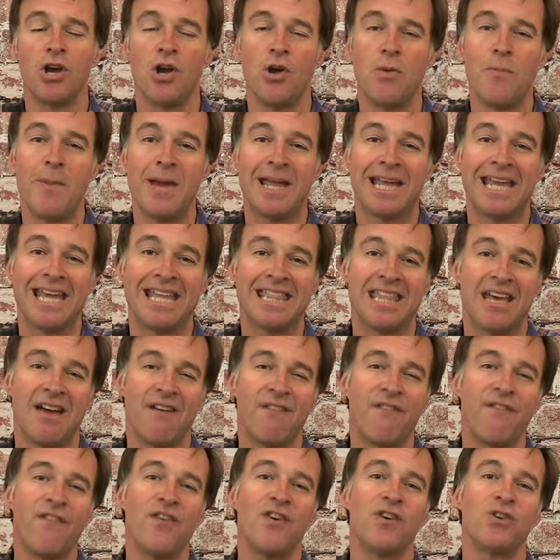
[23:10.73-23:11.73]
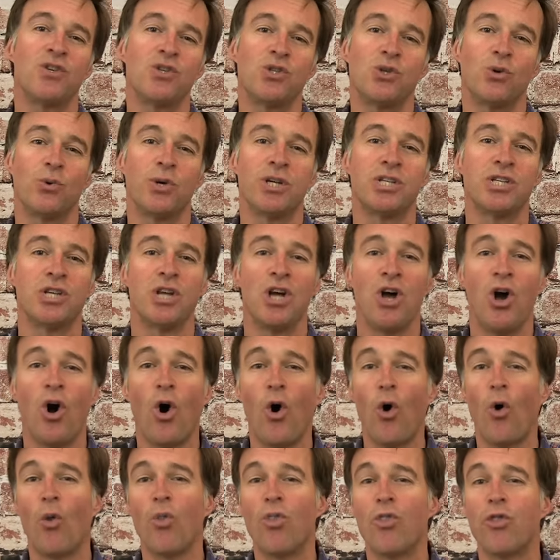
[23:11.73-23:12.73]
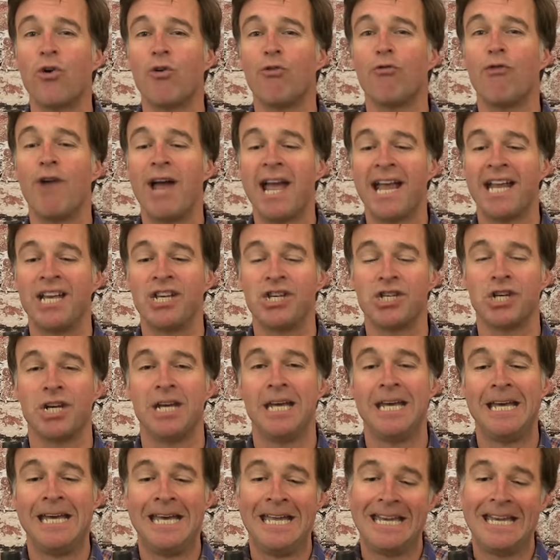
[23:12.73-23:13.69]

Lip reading: who make it their first choice on the range.